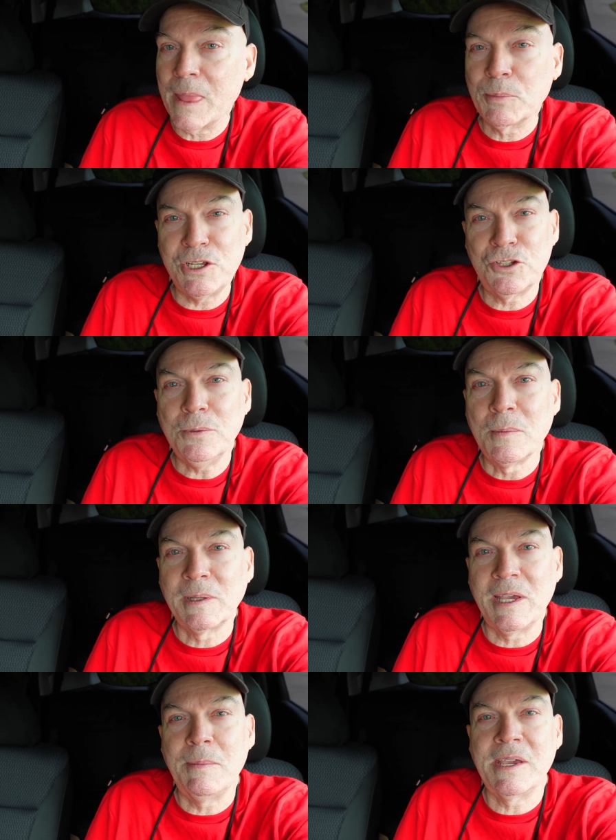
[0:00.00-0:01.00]

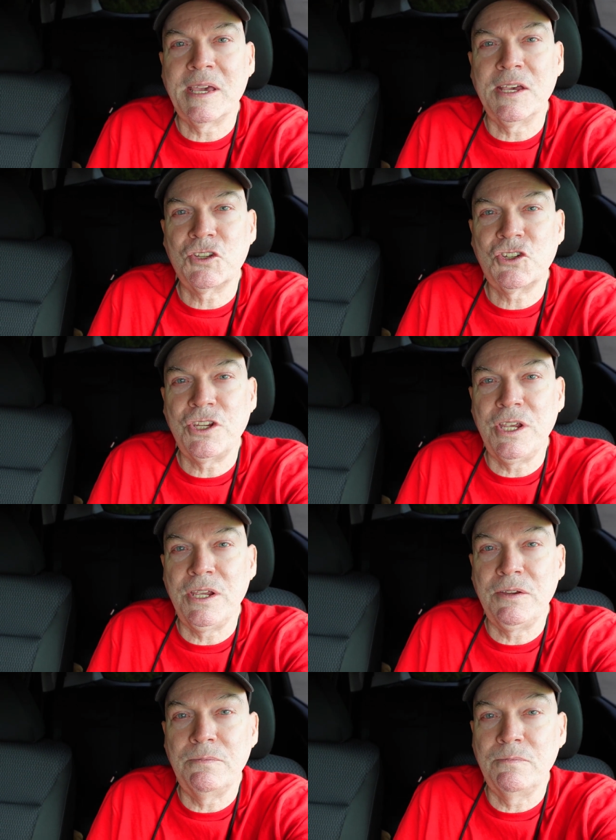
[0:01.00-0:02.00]
Presumably because
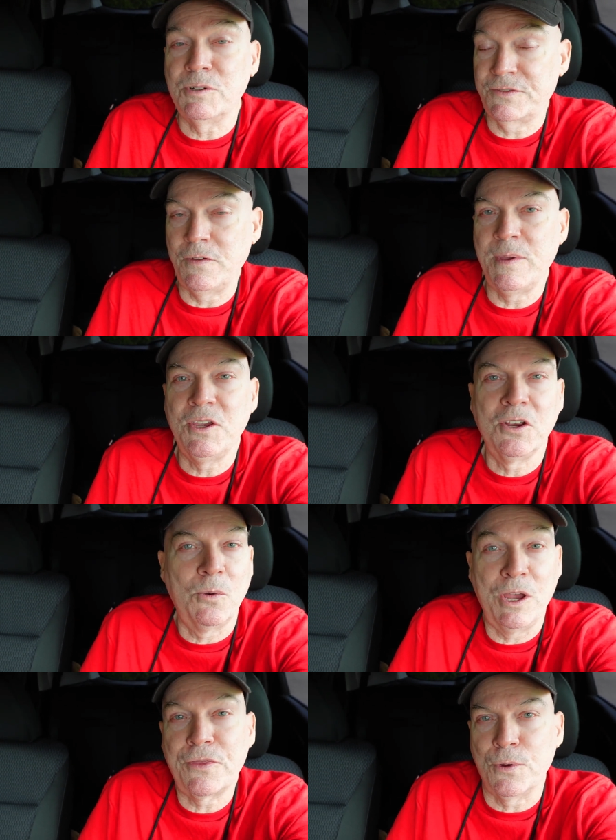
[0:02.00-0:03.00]
she was familiar
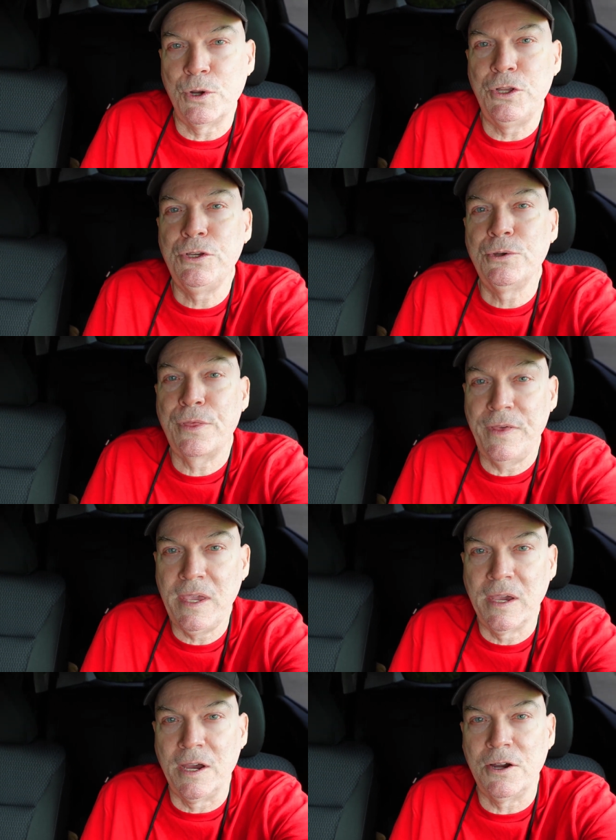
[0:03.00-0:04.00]
with or knew
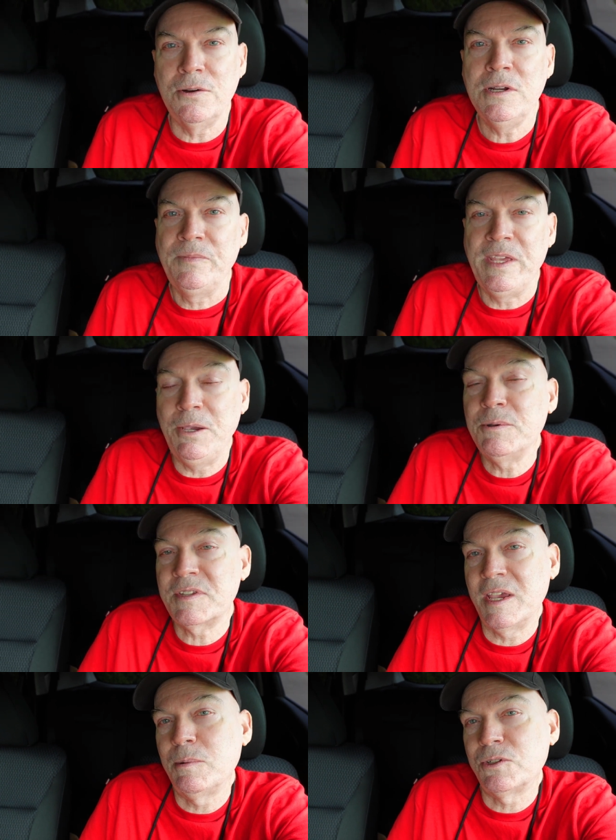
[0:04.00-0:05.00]
Theo, he was
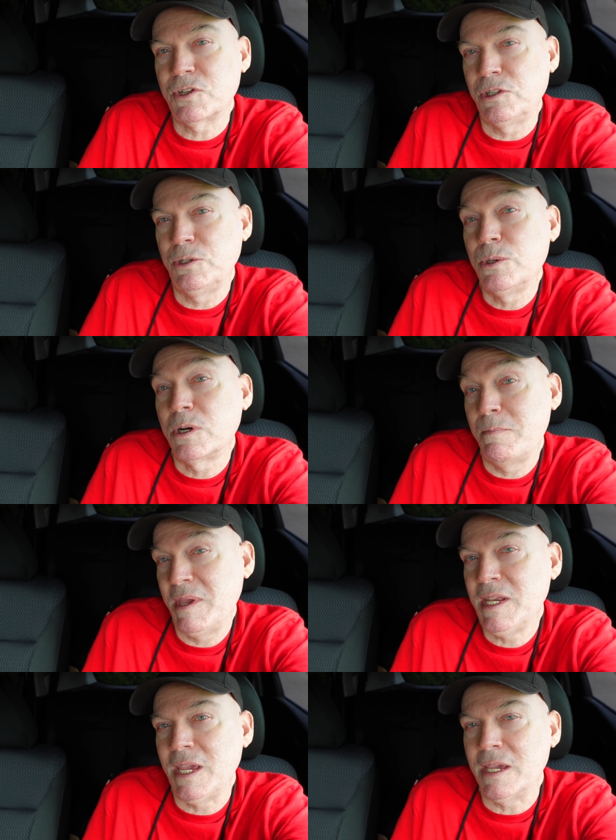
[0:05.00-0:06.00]
able to lure
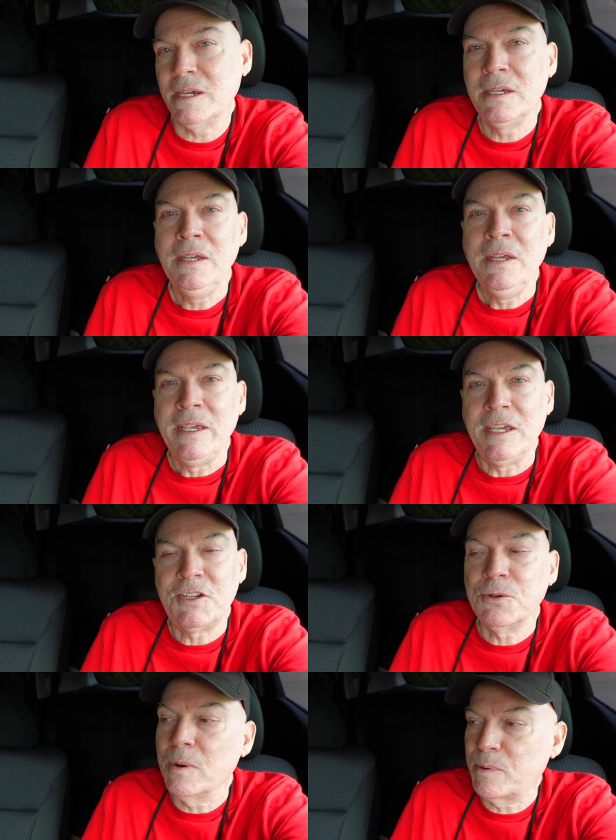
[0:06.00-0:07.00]
Minnie
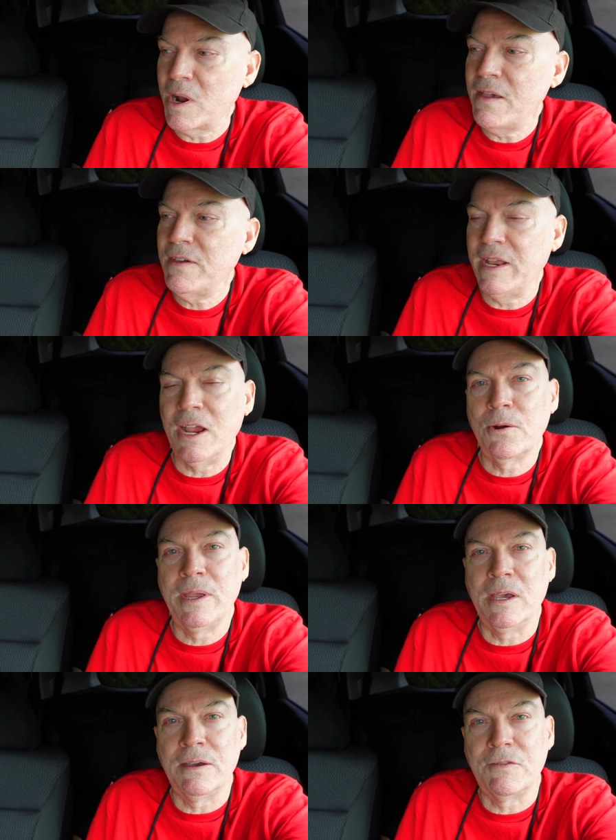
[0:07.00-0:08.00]
into a private
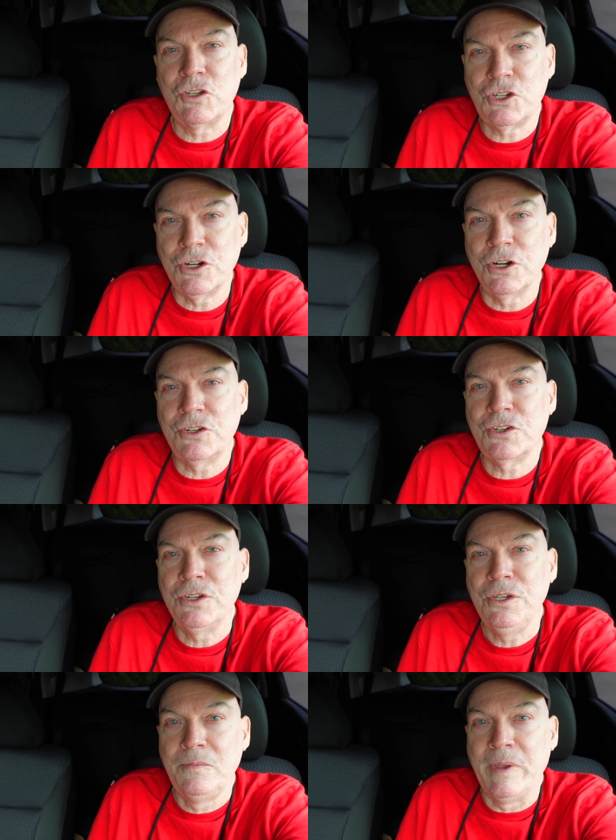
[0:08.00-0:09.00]
area of the church,
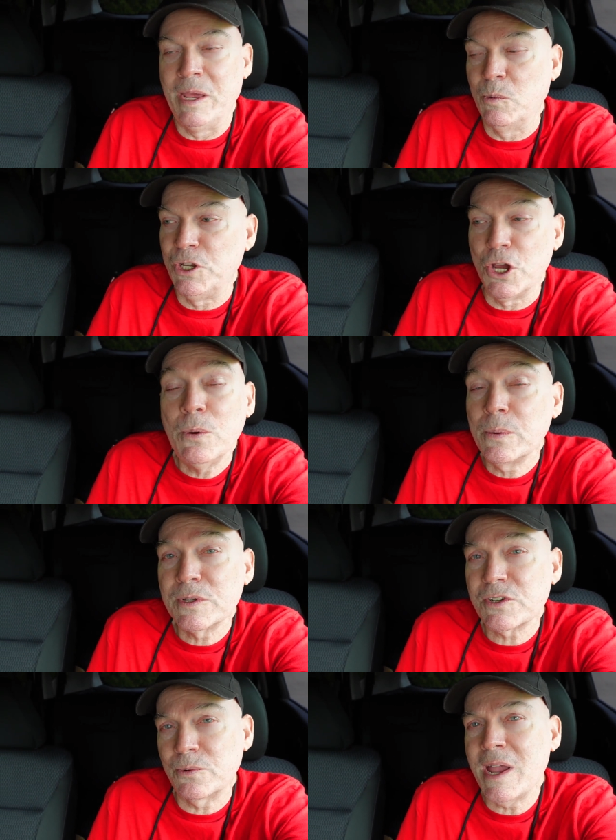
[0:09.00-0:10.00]
and when no one
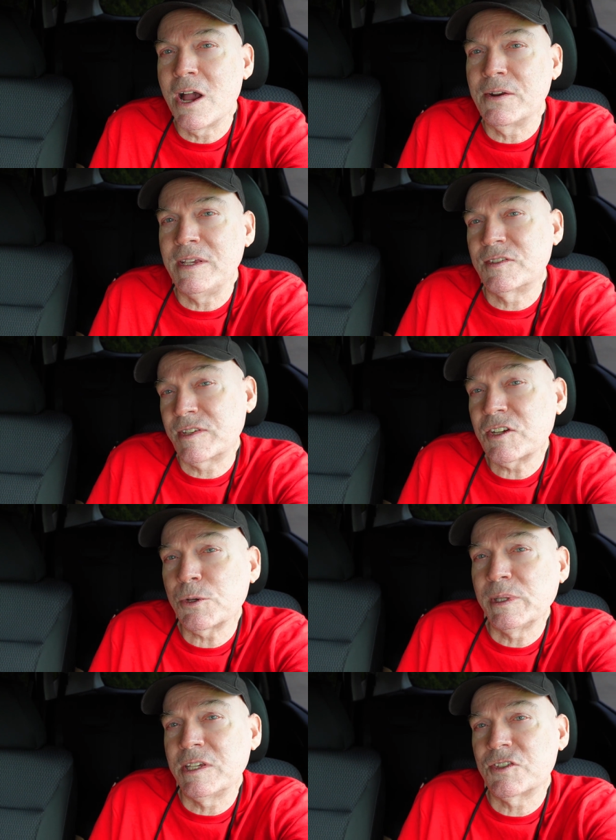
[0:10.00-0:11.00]
was around, he
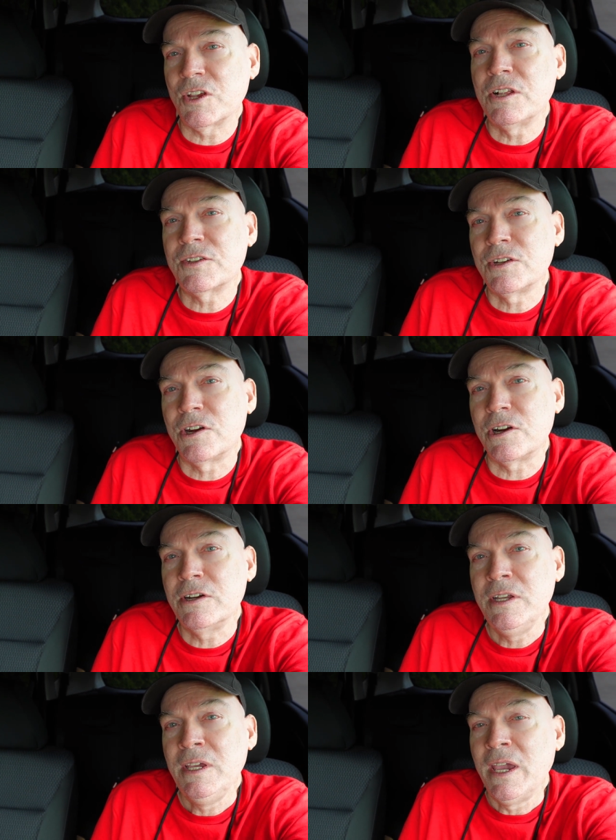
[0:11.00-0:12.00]
sexually assaulted her
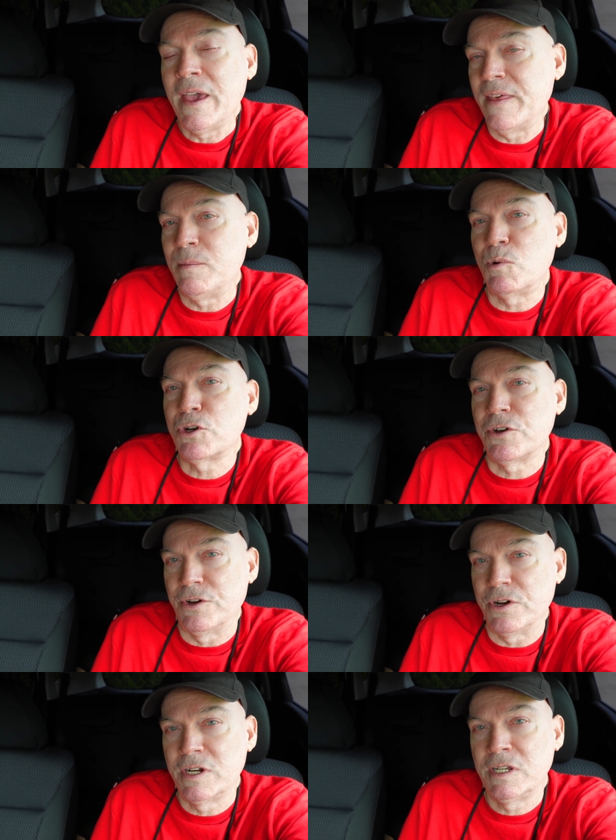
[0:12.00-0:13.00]
and then murdered
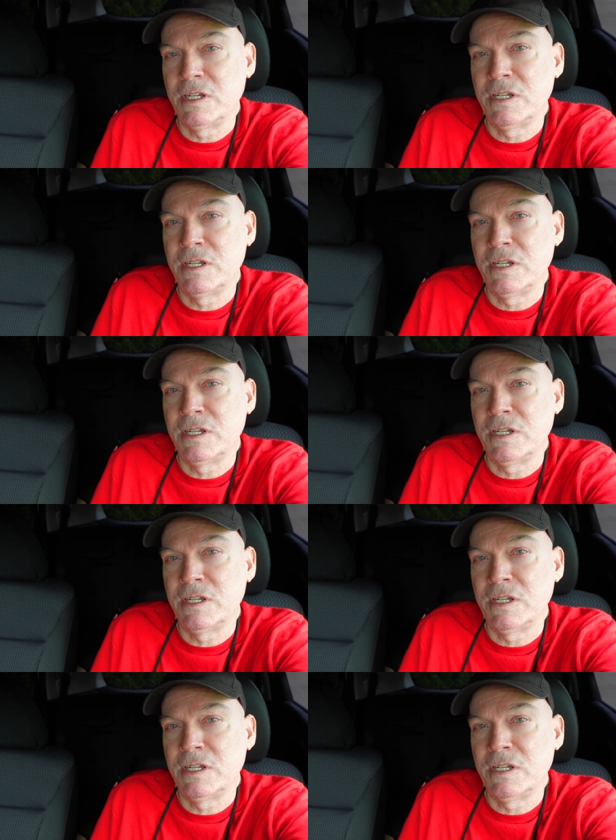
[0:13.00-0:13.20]
her.